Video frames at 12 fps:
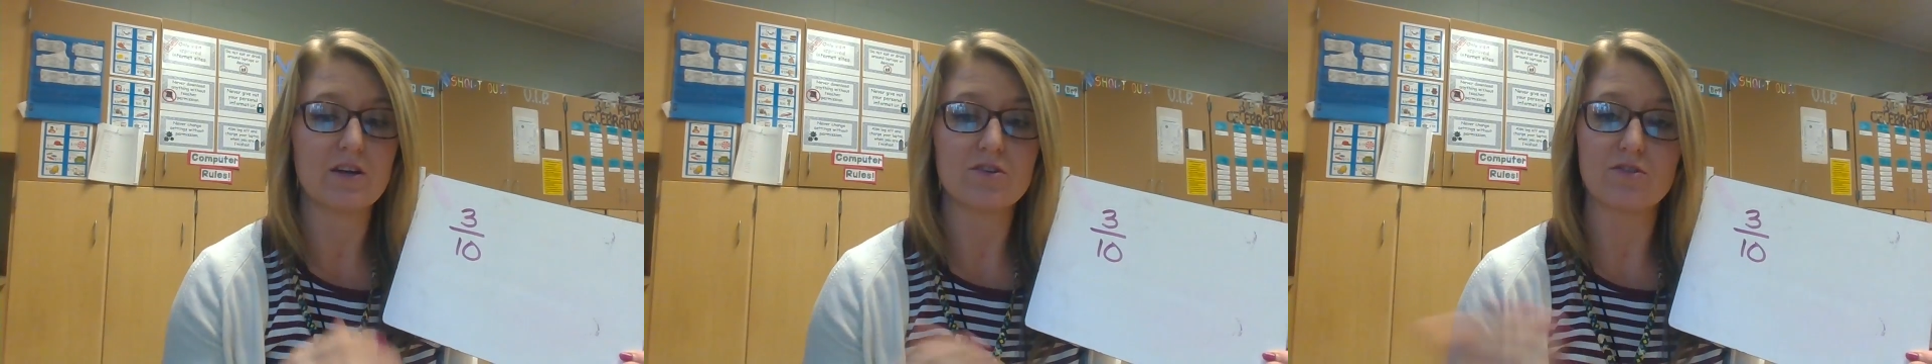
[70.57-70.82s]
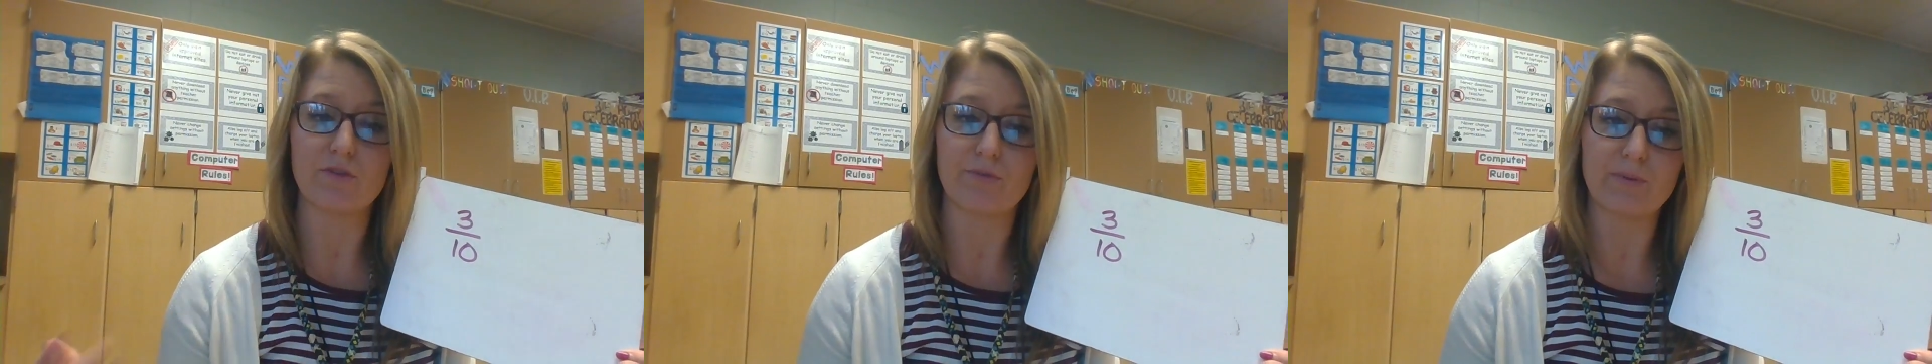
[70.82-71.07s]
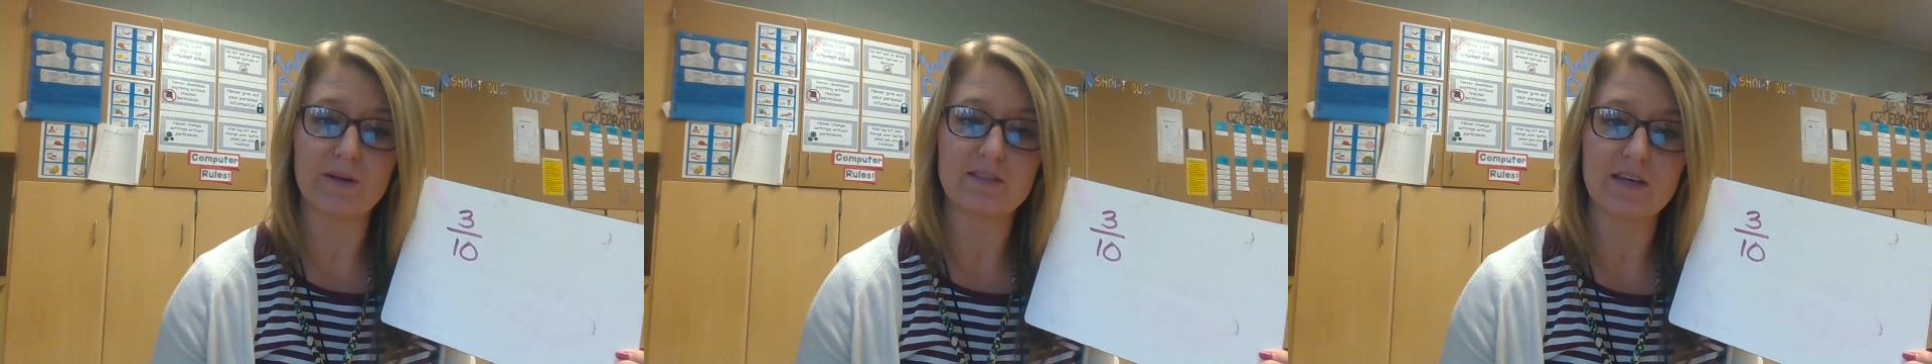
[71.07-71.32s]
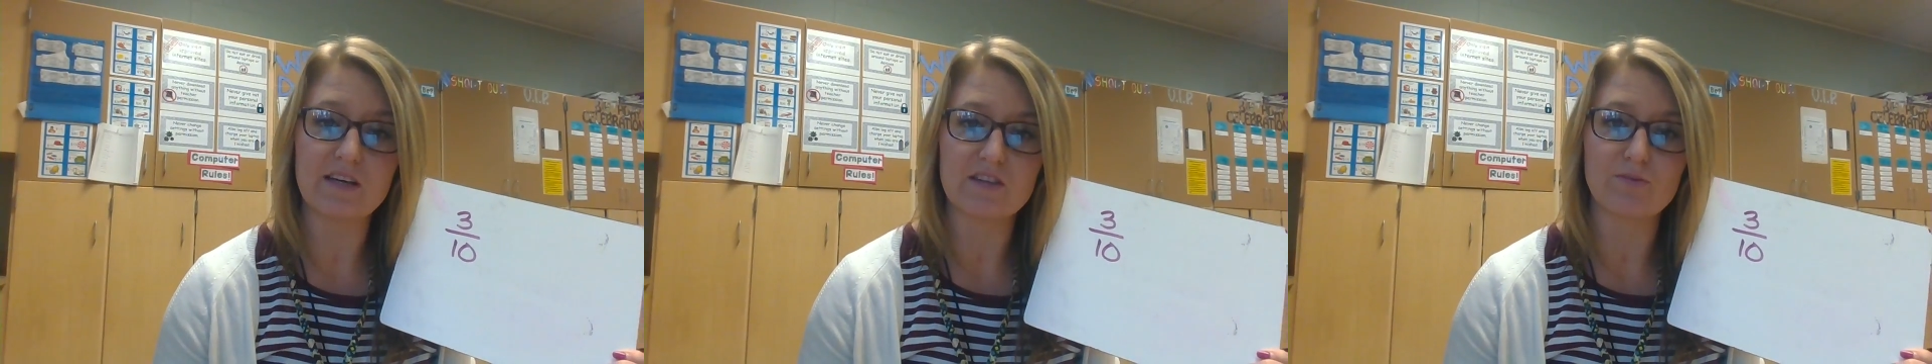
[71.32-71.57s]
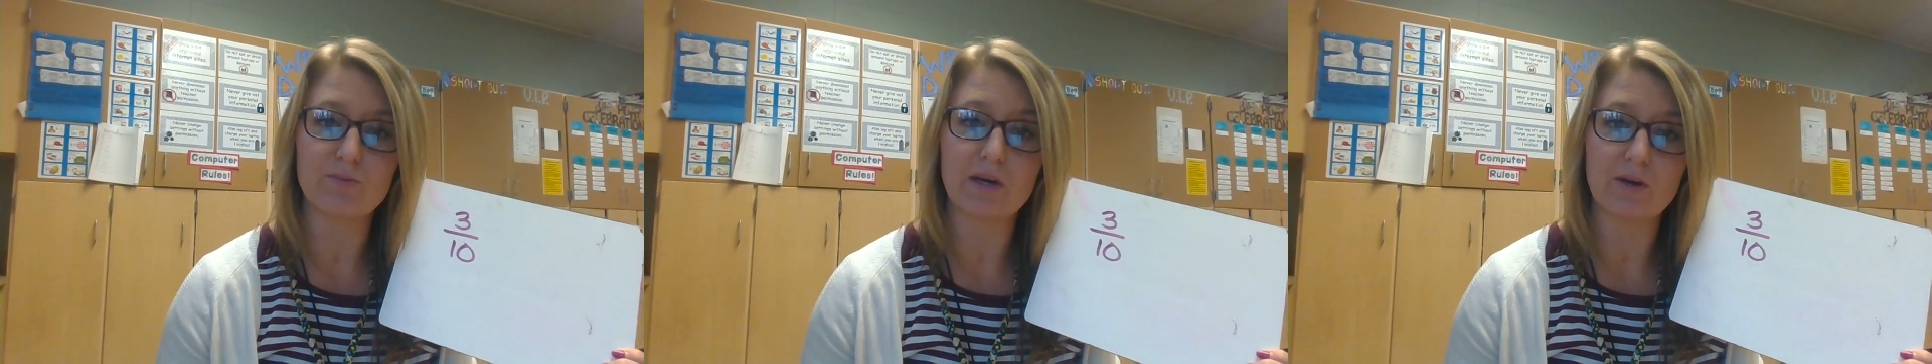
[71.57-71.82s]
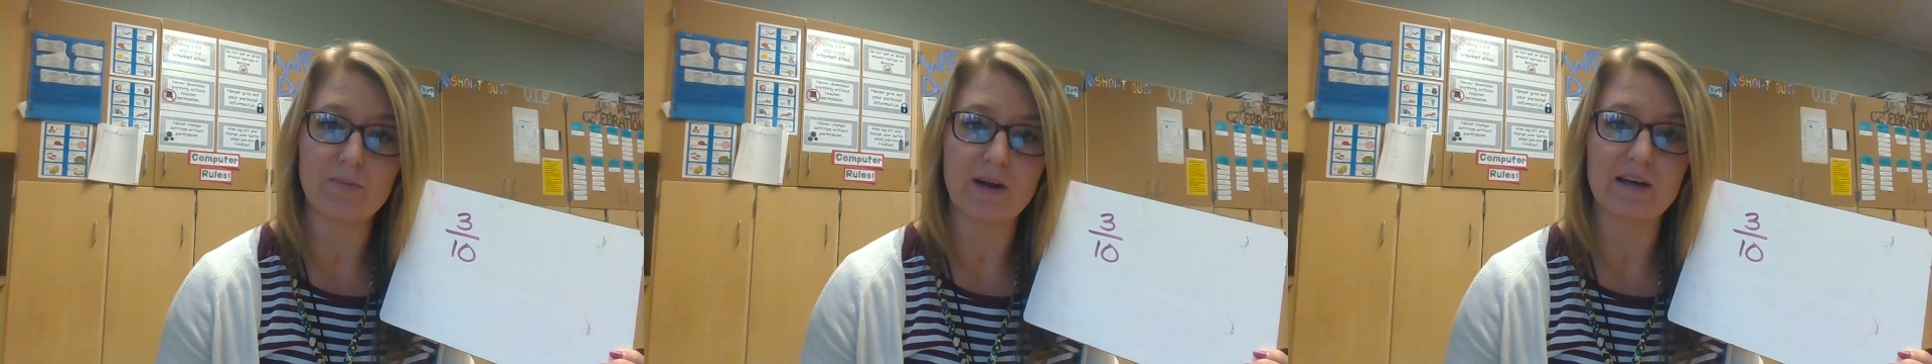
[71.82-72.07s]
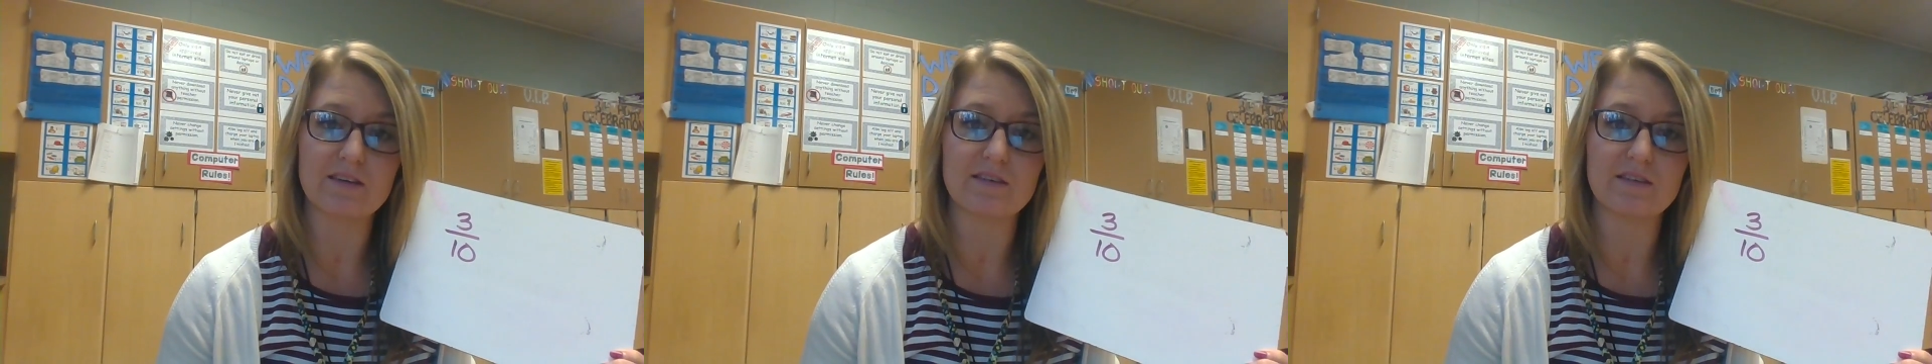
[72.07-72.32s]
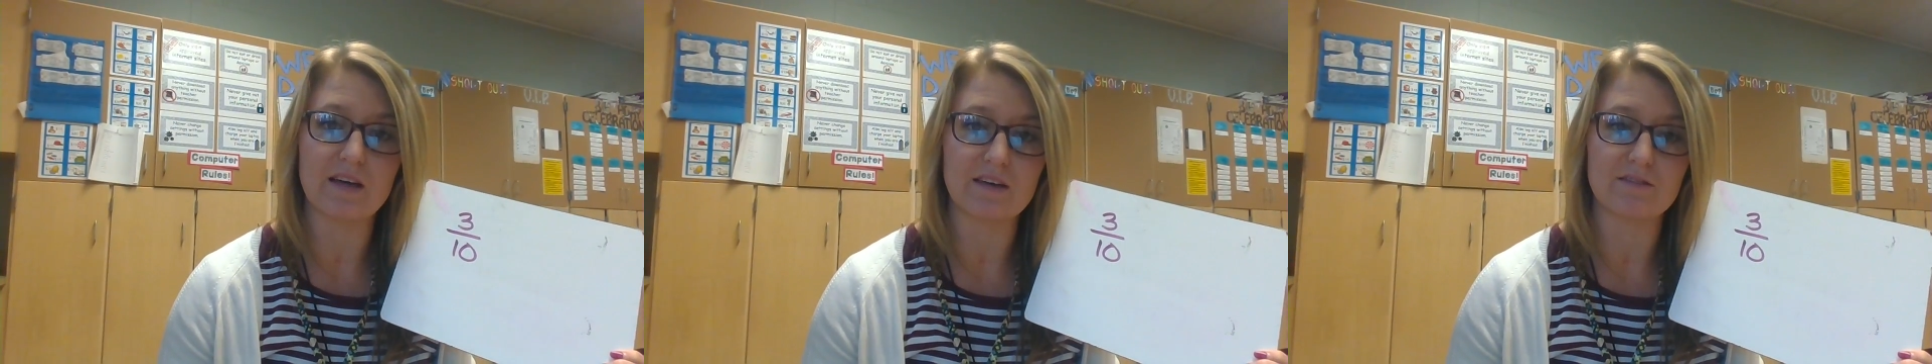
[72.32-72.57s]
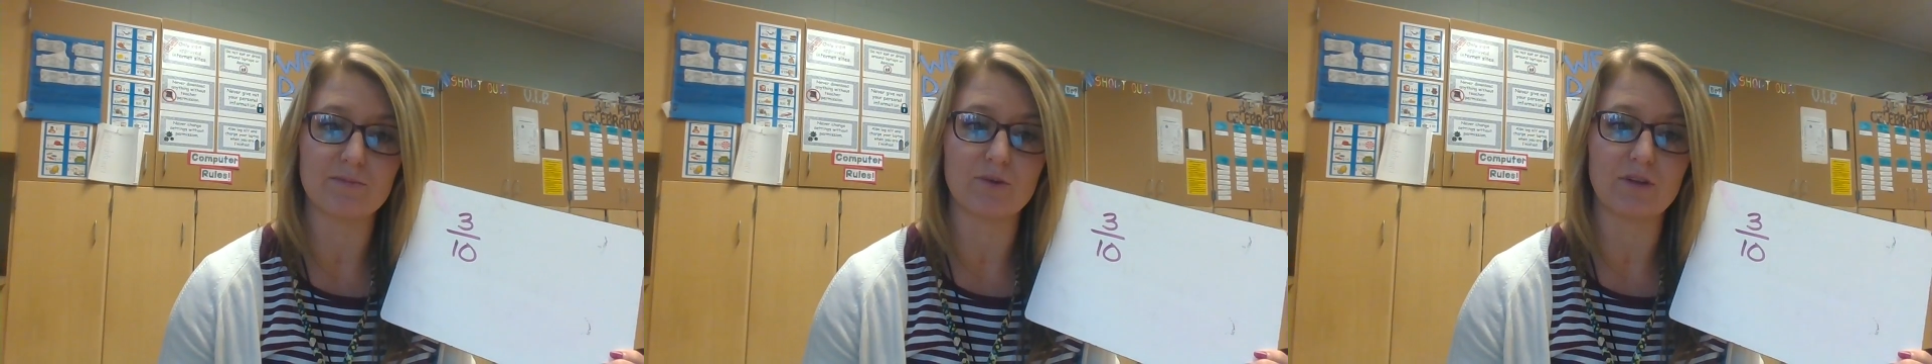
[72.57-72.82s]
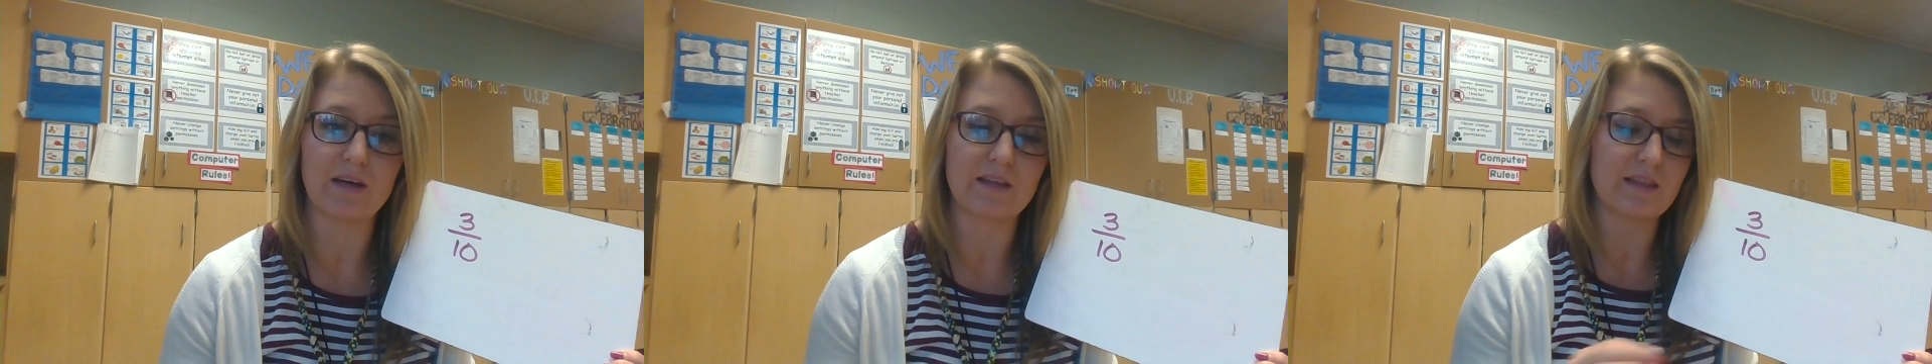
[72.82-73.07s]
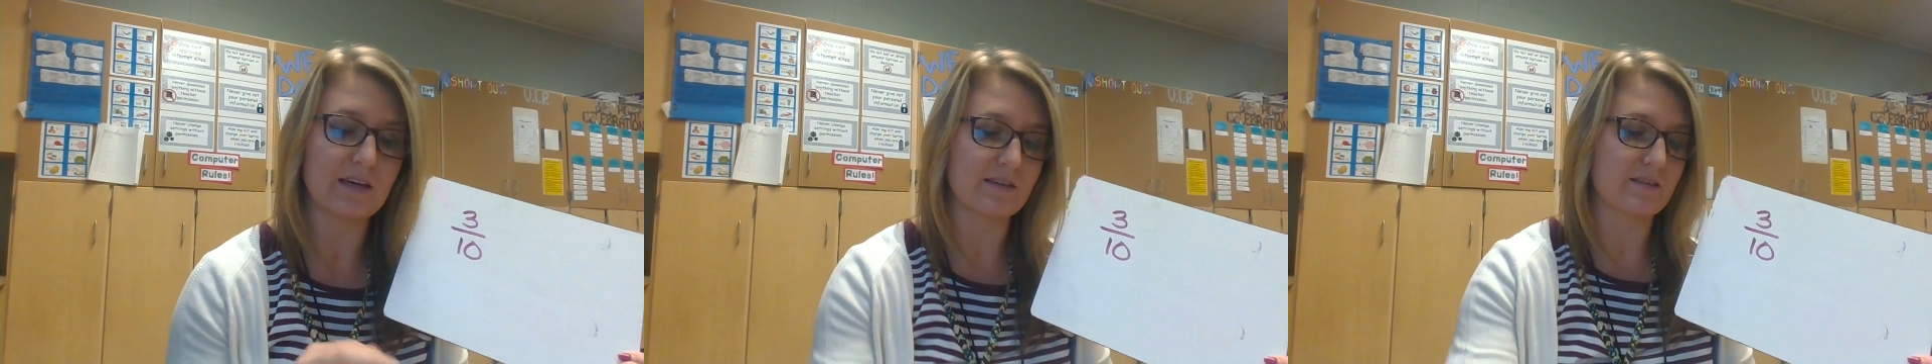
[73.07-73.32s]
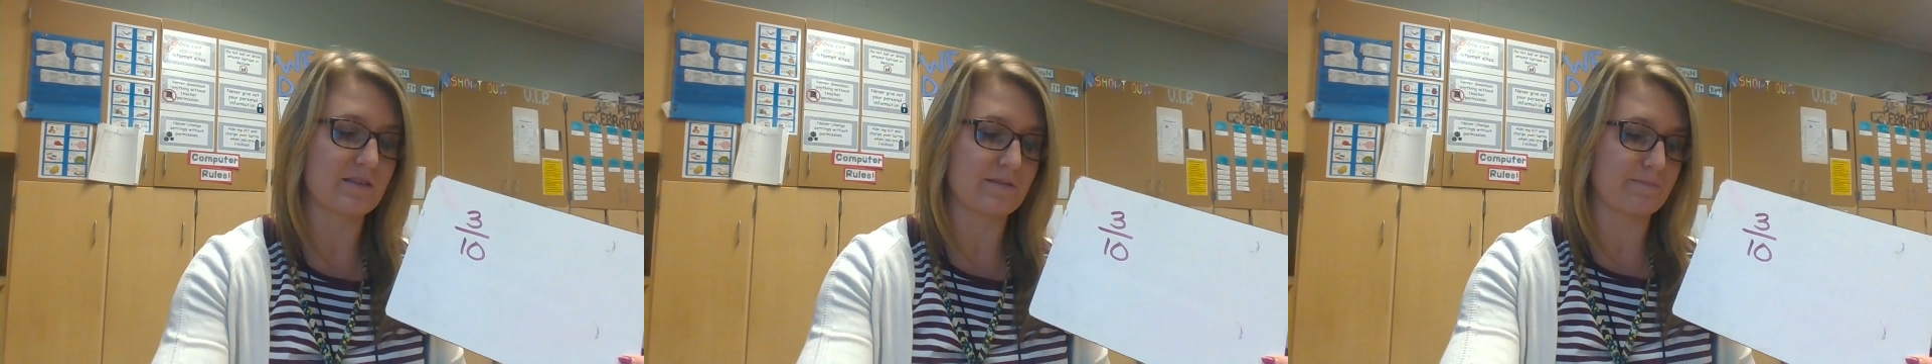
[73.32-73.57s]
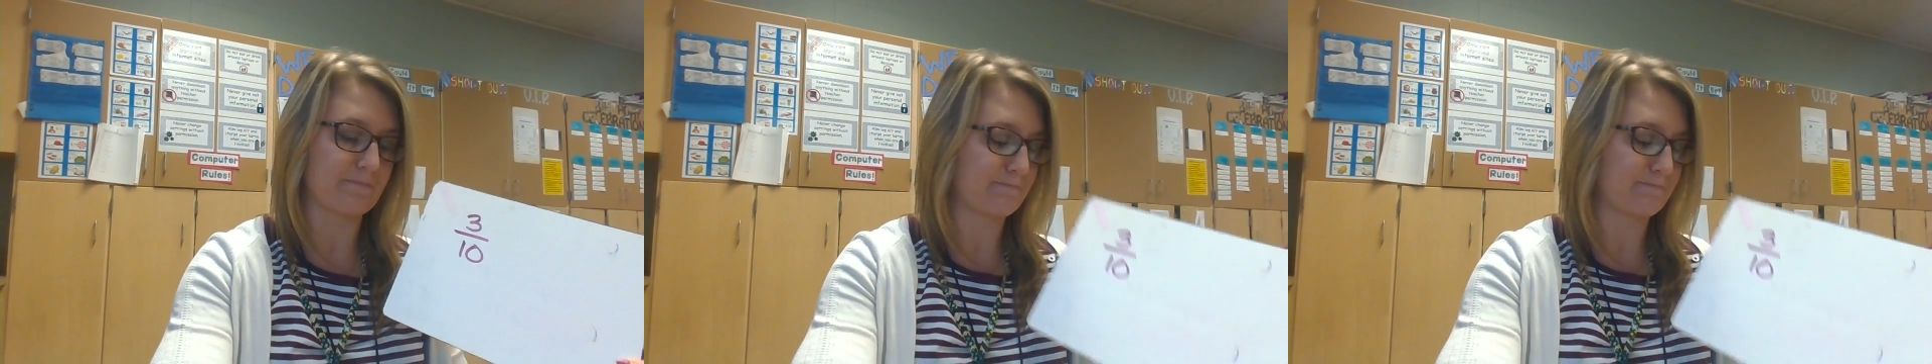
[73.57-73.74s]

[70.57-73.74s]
so 3/10 we can write as a decimal like this.